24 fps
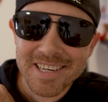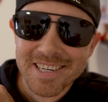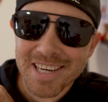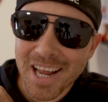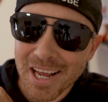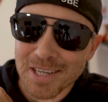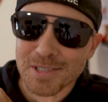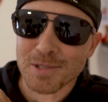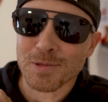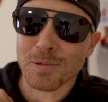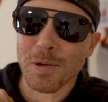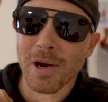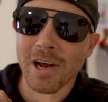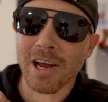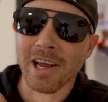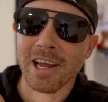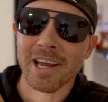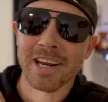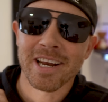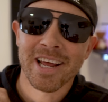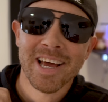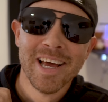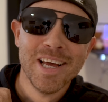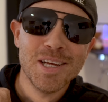That's
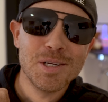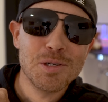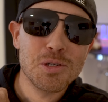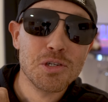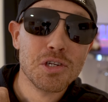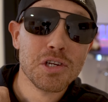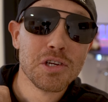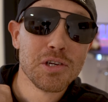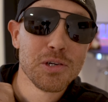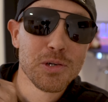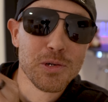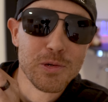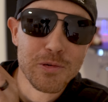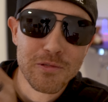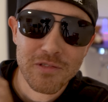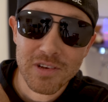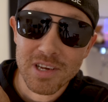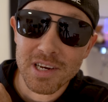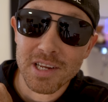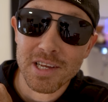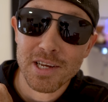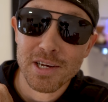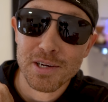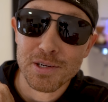right, 2
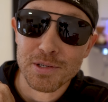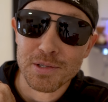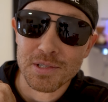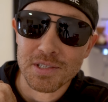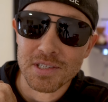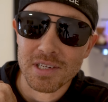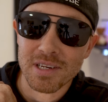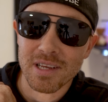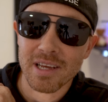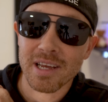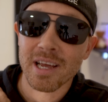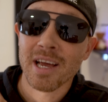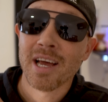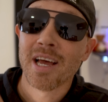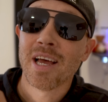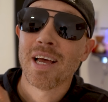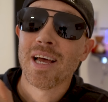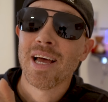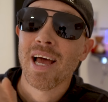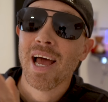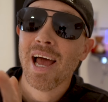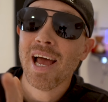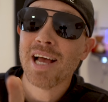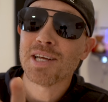videos today.
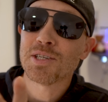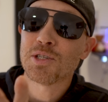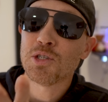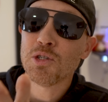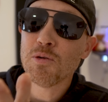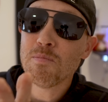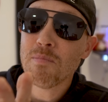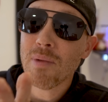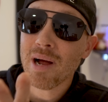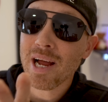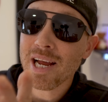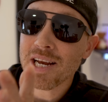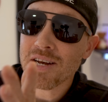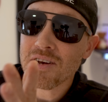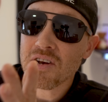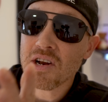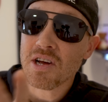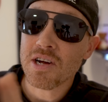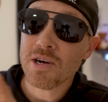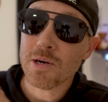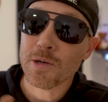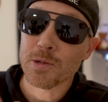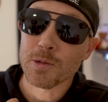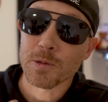As you might
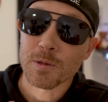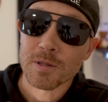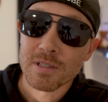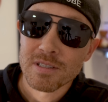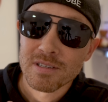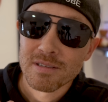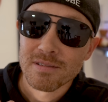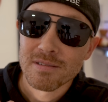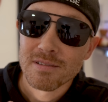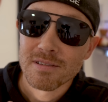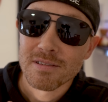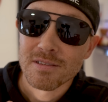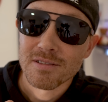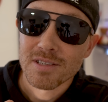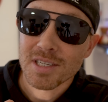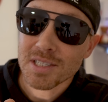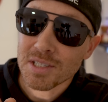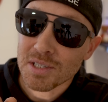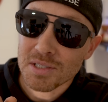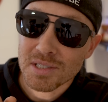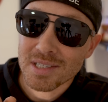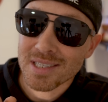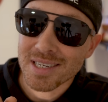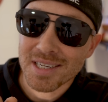know,
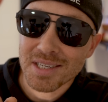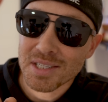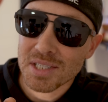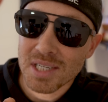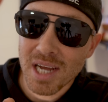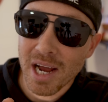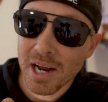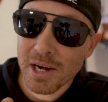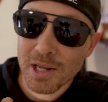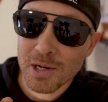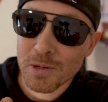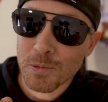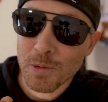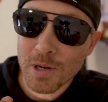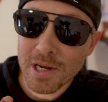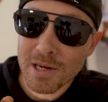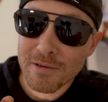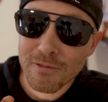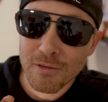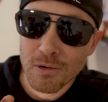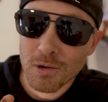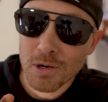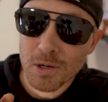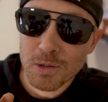this is an exciting
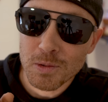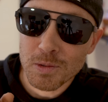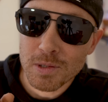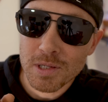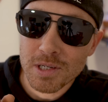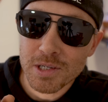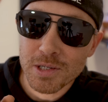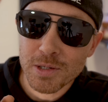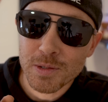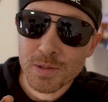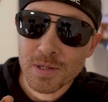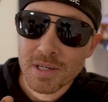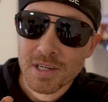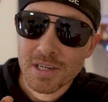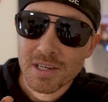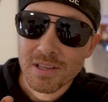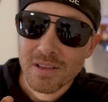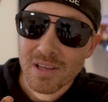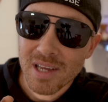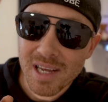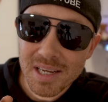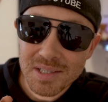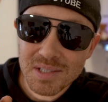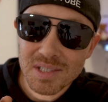week for Uncle Lou.
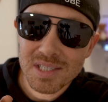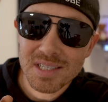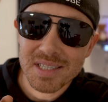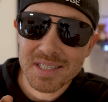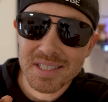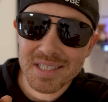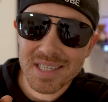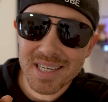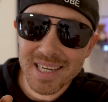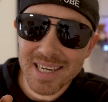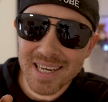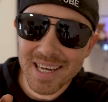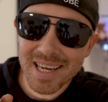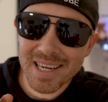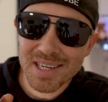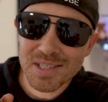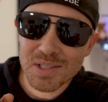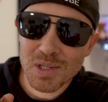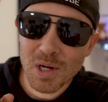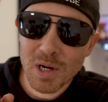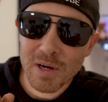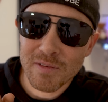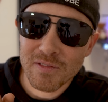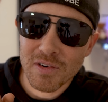The SEC
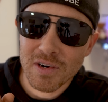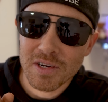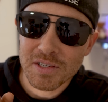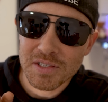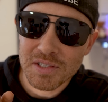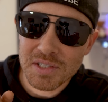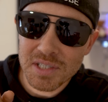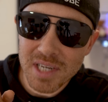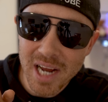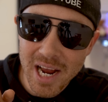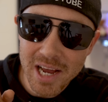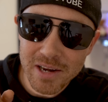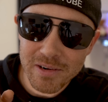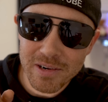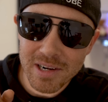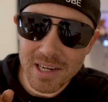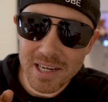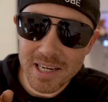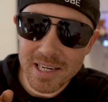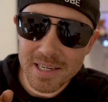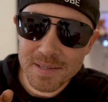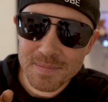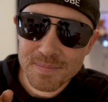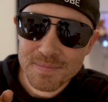kicks off on
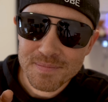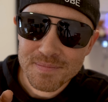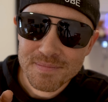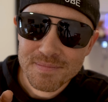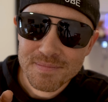Saturday,